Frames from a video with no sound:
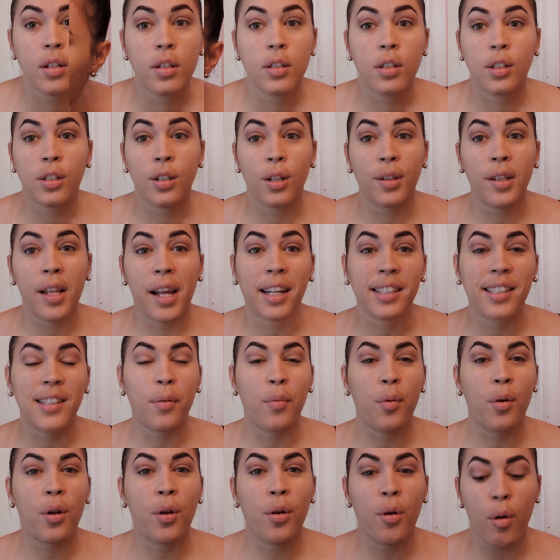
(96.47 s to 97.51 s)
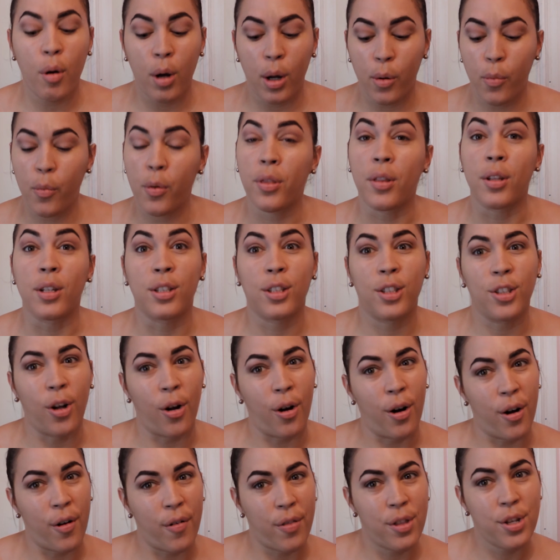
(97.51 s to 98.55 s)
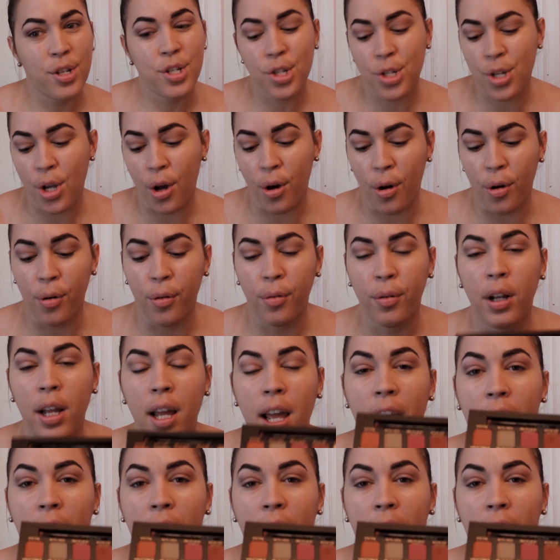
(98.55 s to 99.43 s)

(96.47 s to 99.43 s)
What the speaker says: So next I want to go in with the star of the show,